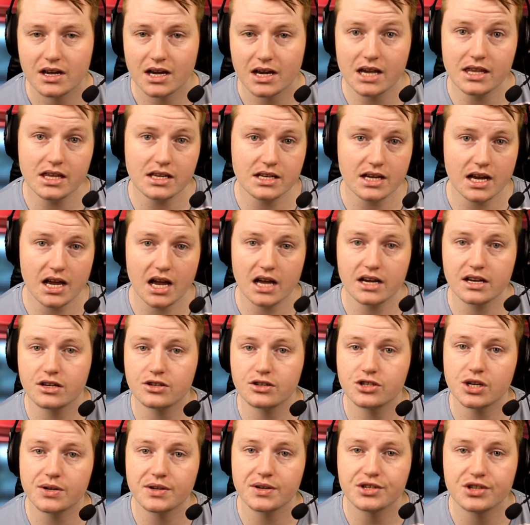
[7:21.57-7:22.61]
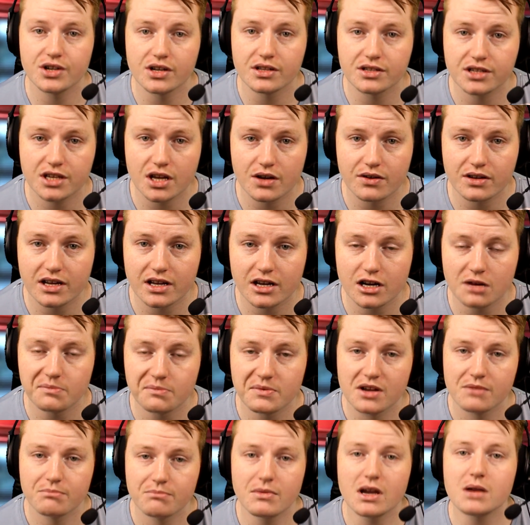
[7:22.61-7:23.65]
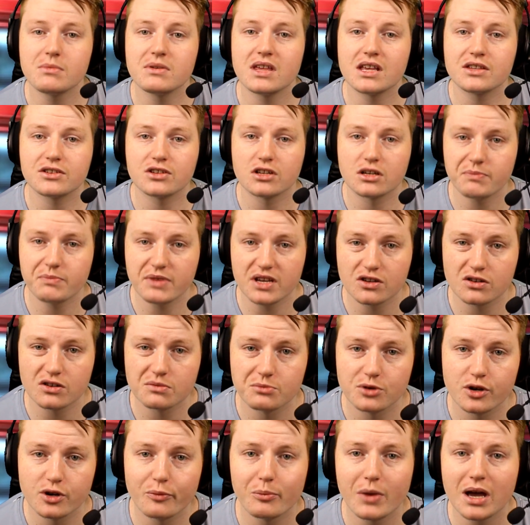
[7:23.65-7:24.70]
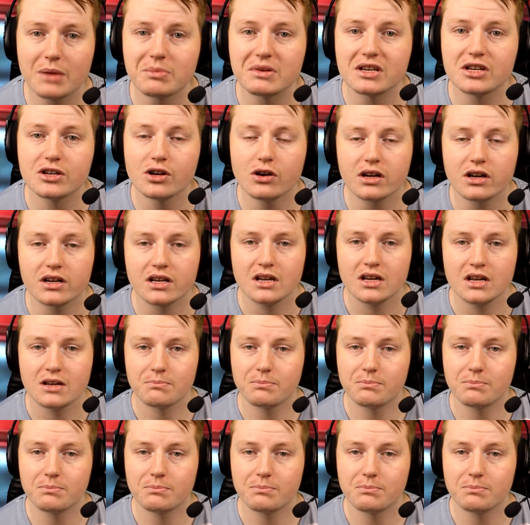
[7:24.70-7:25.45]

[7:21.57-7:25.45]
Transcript: And then you add in Joey Johns going to help. Maybe that's going to be a good move, maybe not.